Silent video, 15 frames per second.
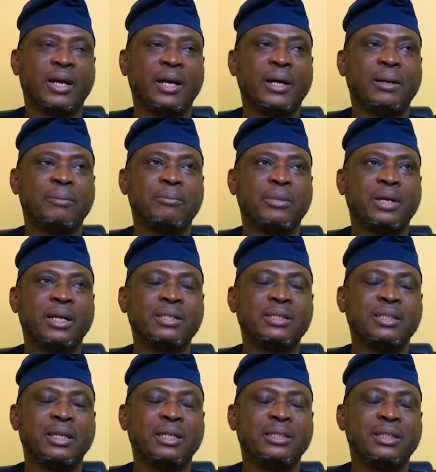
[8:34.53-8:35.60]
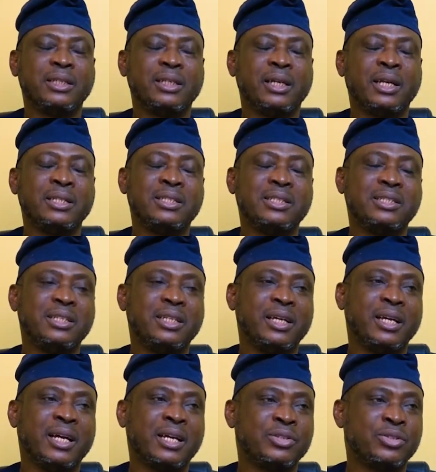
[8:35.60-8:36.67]

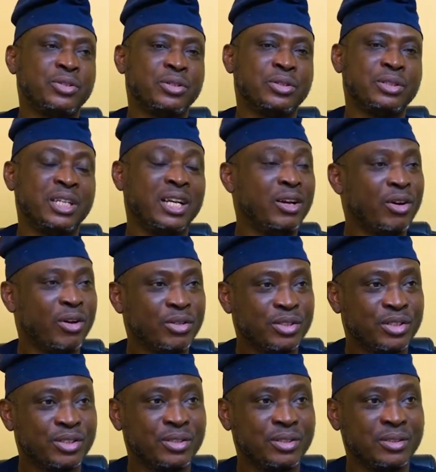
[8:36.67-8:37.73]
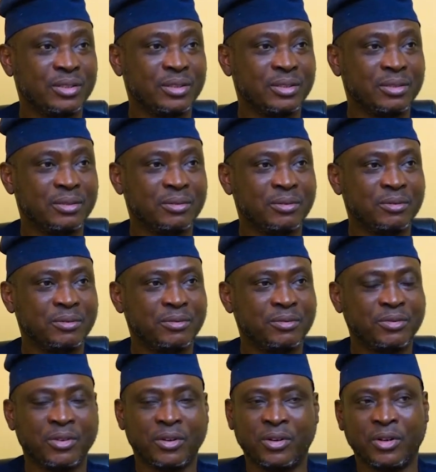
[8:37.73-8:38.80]
NTDA has done a lot
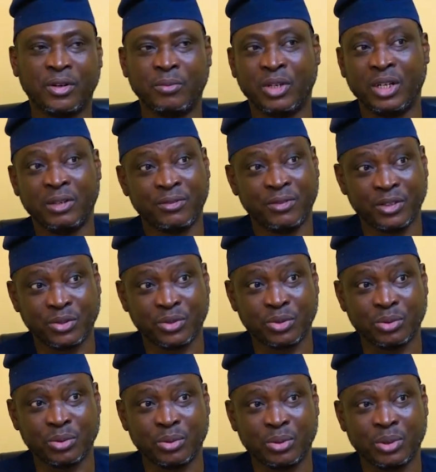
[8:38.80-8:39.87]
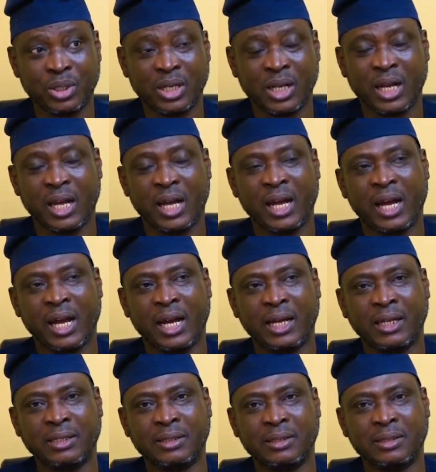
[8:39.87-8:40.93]
for Omole Phase 2.
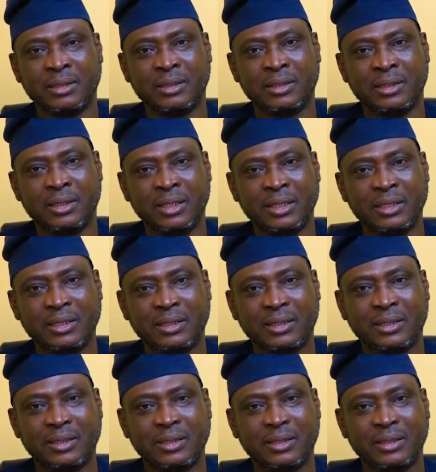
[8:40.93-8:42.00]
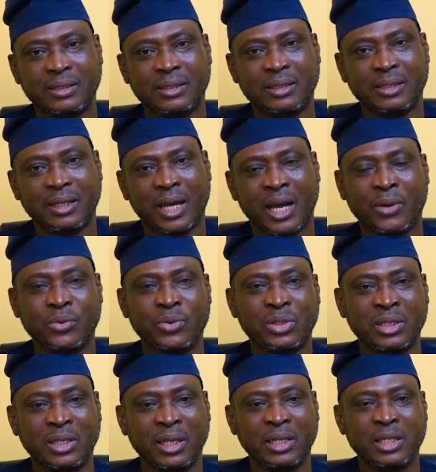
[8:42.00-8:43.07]
And this, I would
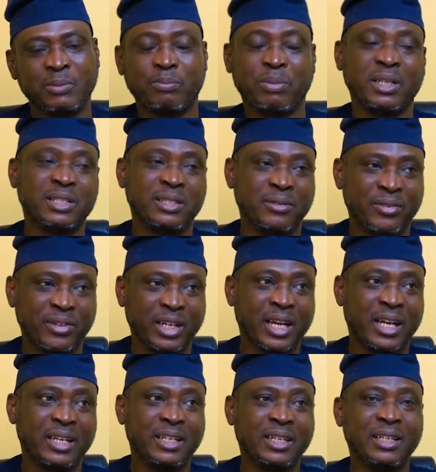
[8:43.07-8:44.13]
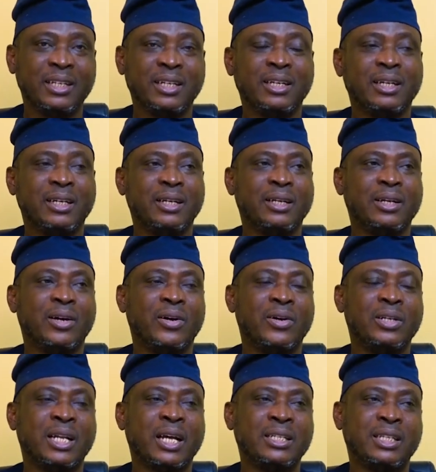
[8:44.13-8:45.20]
say, specifically
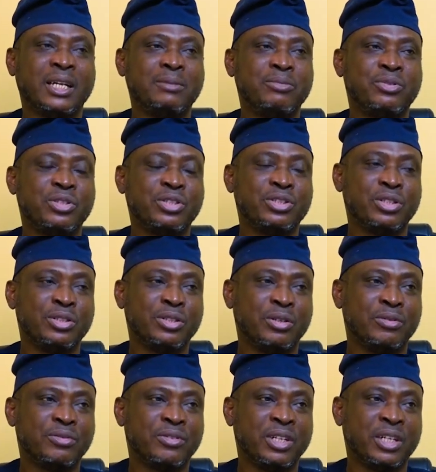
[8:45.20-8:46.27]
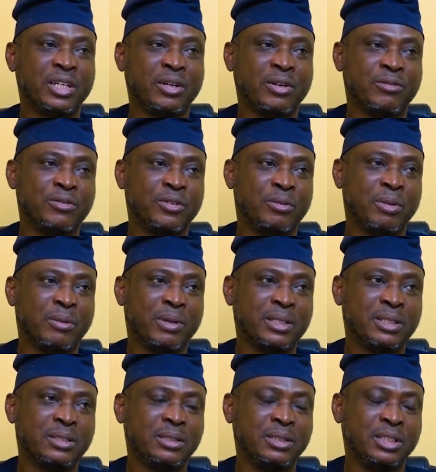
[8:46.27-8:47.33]
under the administration of Governor
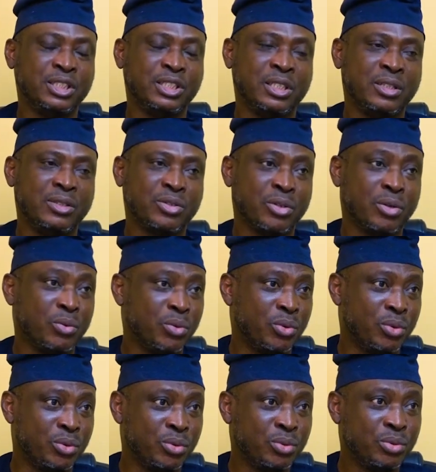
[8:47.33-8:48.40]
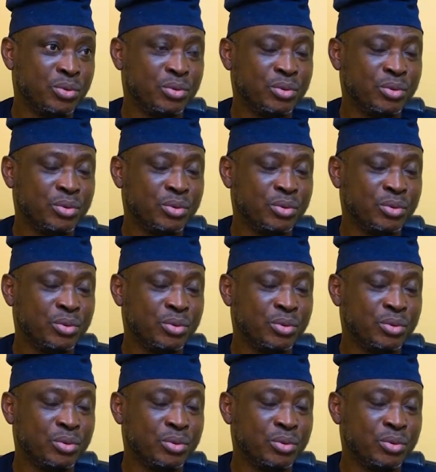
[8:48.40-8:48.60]
Babajide Sanwo-Olu.